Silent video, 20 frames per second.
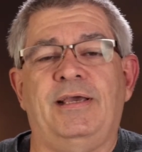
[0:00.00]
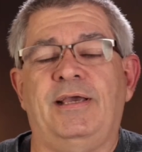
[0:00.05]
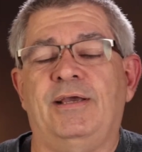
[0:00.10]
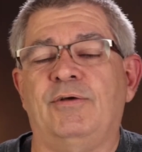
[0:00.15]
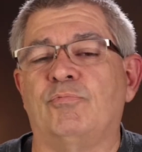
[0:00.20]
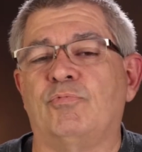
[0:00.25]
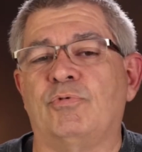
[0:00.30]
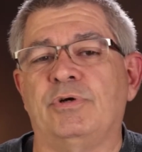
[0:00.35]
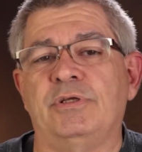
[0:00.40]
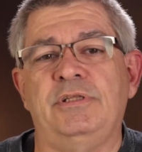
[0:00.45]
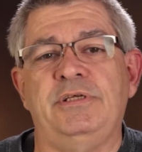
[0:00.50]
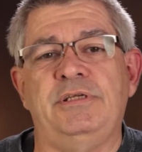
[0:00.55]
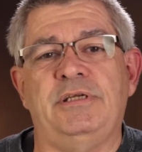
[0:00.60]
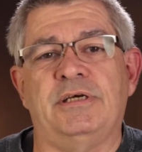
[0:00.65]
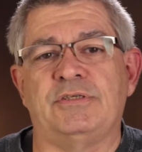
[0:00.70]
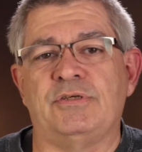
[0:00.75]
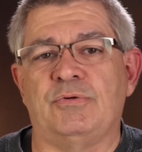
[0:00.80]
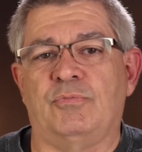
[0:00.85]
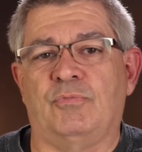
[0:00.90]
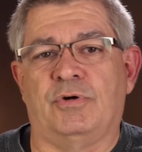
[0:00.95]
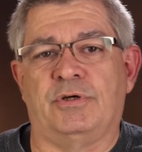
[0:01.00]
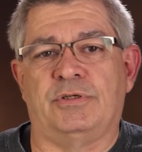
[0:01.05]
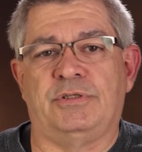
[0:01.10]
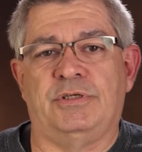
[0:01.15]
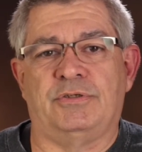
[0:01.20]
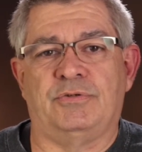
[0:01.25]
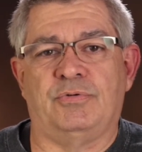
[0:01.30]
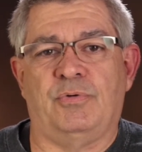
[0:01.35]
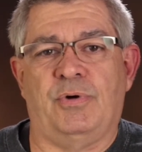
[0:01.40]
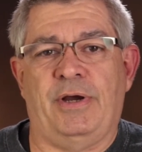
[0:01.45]
It really doesn't work
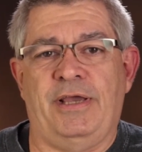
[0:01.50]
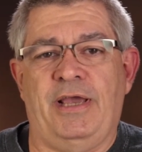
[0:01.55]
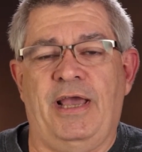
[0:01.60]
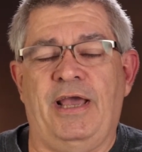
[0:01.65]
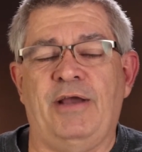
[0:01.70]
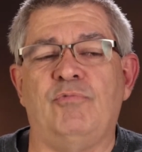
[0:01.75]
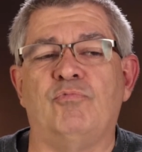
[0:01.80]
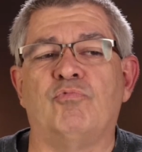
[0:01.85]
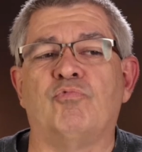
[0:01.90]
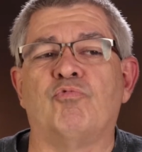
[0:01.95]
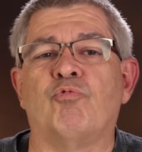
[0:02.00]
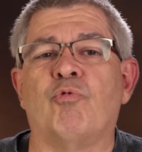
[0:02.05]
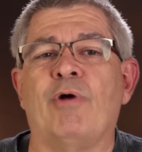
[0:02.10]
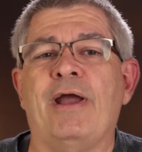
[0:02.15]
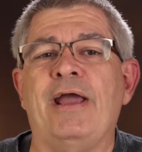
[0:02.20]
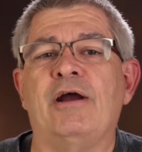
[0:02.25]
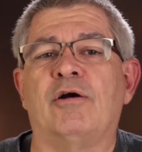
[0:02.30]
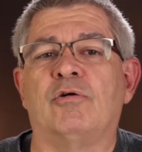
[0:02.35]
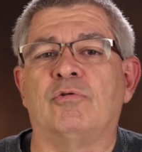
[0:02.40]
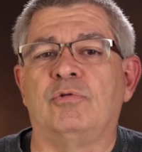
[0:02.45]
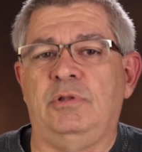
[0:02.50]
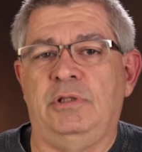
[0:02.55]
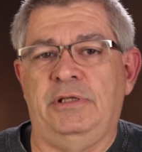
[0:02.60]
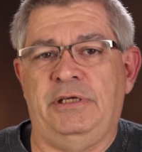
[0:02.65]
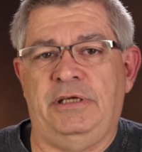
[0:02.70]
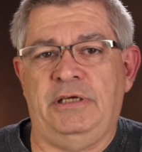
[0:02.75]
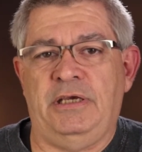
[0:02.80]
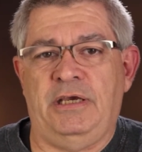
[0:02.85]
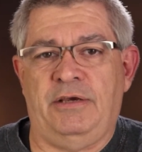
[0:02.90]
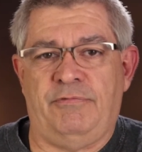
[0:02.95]
this way. It
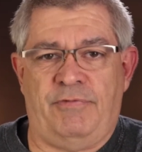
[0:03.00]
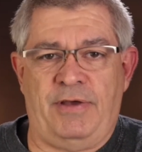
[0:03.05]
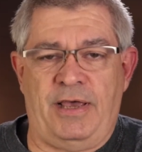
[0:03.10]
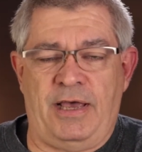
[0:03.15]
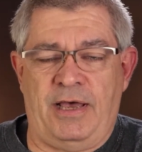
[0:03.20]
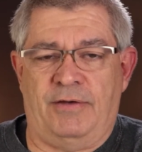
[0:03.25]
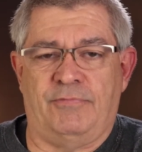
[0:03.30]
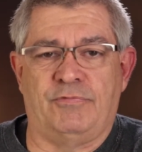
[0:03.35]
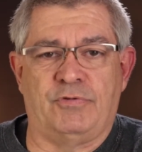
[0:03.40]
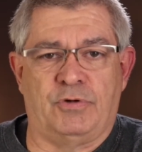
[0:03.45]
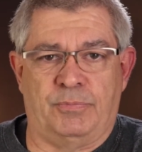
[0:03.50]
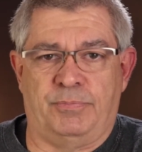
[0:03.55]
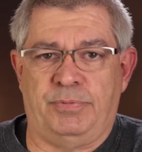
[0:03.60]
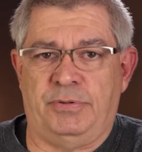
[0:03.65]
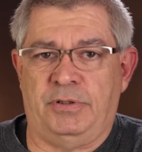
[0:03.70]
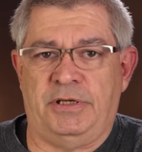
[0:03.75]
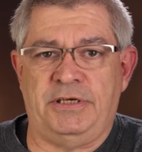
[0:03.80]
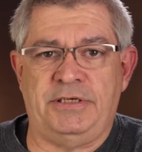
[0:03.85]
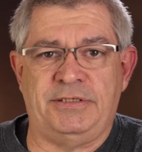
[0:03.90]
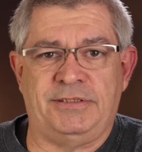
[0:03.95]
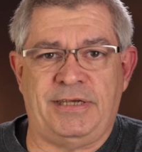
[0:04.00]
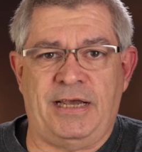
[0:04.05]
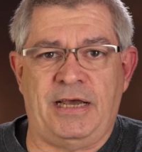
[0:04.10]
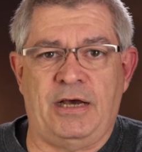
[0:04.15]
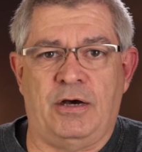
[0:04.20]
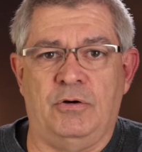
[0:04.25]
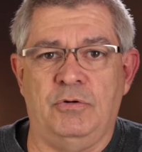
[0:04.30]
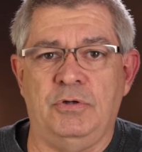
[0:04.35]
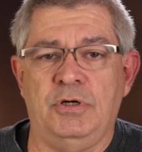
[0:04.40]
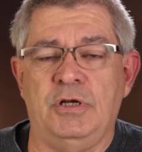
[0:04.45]
rarely, if ever, plays
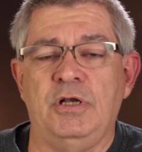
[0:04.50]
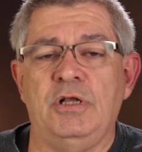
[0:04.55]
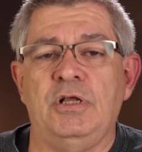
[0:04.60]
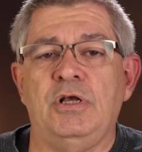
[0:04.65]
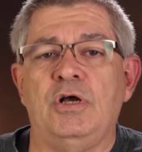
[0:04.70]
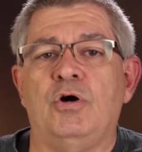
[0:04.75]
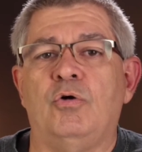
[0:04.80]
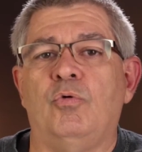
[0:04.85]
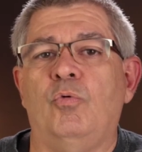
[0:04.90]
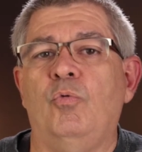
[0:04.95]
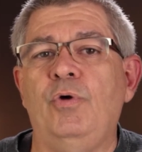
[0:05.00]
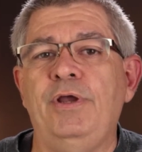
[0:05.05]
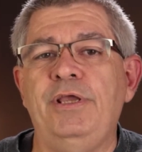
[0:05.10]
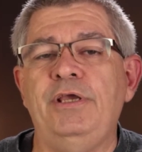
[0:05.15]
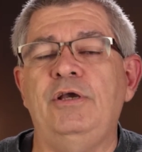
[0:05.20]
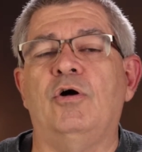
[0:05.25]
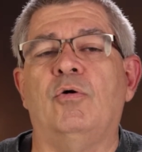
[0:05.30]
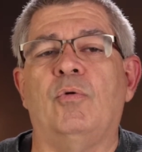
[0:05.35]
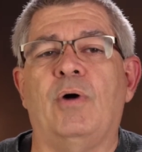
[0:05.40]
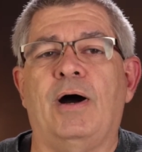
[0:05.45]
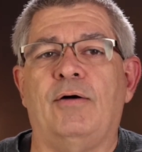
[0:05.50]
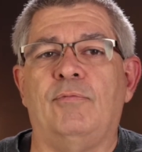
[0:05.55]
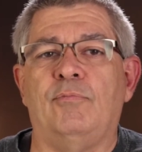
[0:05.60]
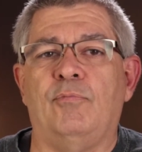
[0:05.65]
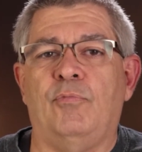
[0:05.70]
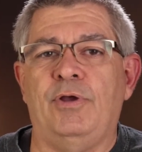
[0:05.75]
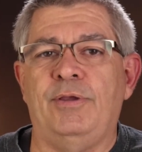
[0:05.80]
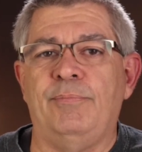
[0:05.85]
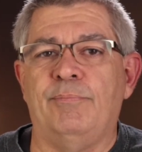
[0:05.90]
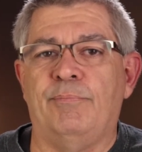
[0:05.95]
out. We go out
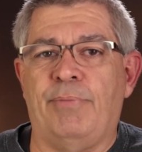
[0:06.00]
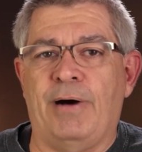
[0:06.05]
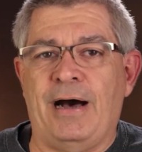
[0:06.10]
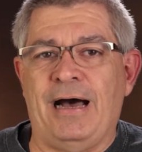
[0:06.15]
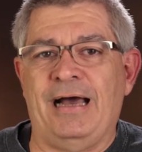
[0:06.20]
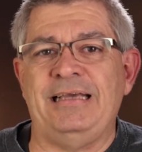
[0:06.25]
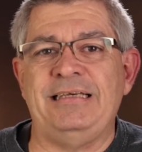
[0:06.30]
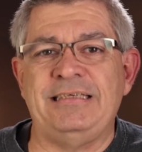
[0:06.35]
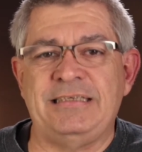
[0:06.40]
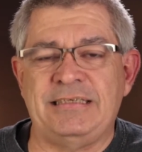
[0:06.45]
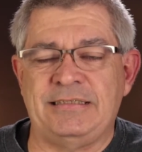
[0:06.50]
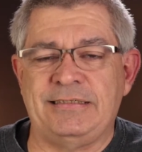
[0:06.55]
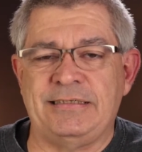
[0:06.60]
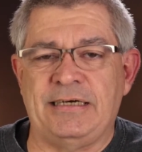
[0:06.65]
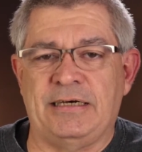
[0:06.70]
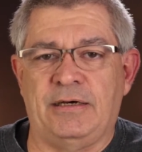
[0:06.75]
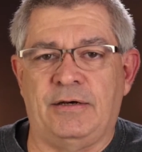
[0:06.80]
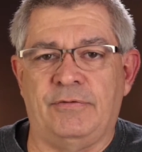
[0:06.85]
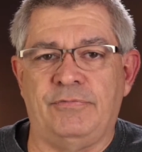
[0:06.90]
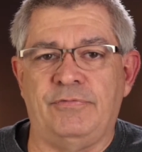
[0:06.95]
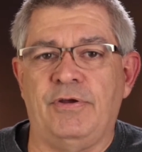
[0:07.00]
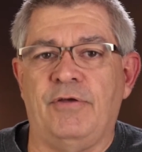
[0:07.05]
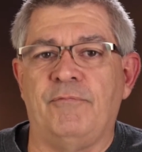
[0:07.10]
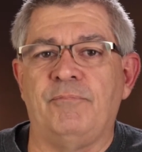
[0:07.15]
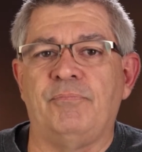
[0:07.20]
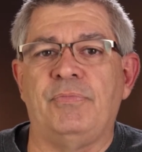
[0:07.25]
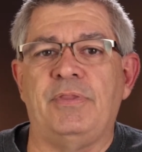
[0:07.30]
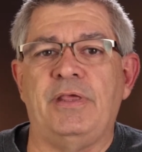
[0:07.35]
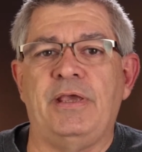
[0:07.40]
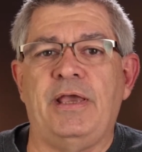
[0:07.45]
and we buy stuff,
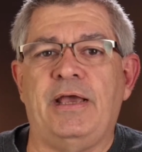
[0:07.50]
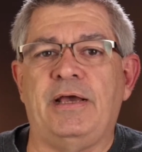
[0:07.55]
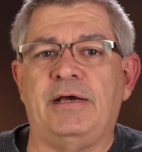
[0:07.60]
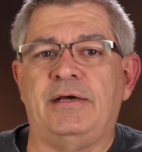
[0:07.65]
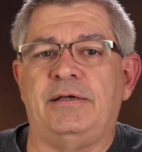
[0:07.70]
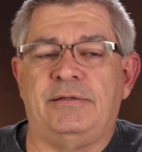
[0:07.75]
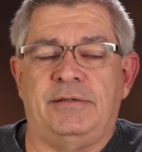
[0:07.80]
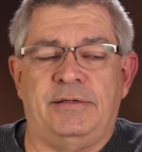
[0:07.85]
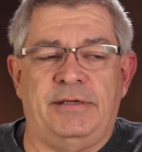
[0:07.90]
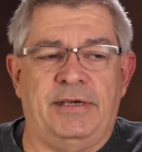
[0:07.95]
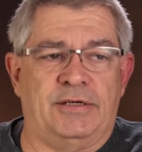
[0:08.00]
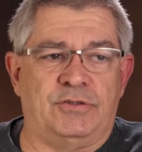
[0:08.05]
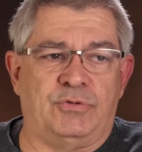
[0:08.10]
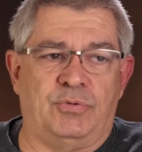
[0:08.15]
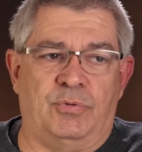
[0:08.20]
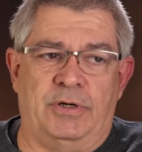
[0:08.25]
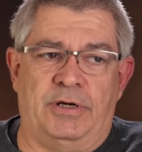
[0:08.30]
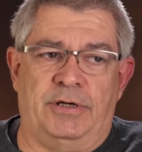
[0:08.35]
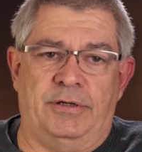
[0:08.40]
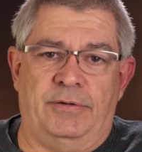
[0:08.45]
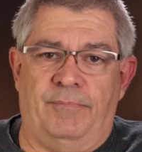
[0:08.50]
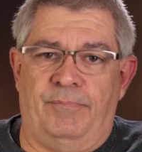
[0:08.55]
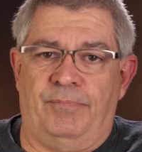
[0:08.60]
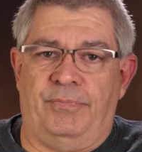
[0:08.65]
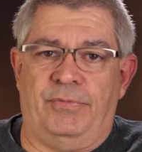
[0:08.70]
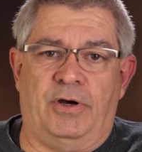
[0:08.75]
and guess what?